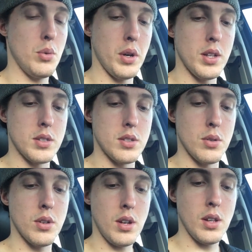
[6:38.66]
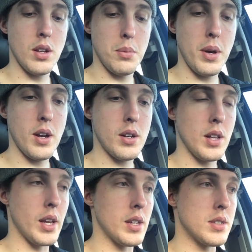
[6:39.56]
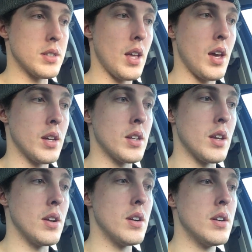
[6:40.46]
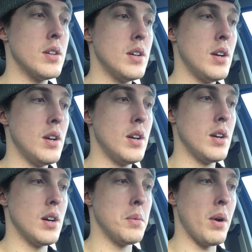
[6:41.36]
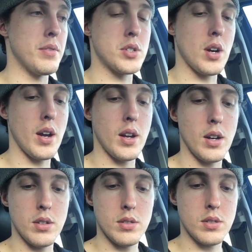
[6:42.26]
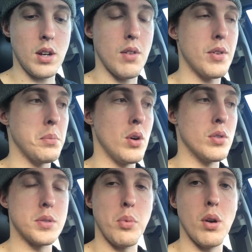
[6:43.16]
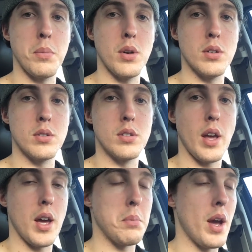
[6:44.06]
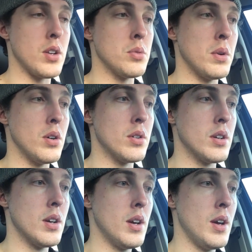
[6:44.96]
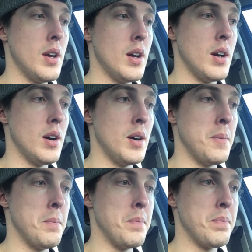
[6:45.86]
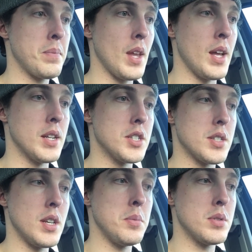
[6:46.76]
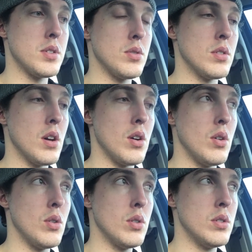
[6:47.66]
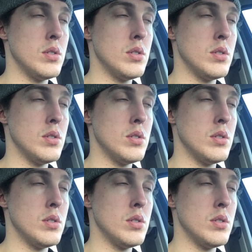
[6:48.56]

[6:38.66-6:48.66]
what it's doing a little better. Like it's staying in gear. Um, I've tried out comfort mode, sport mode, and manual mode. Um, and it just seems to know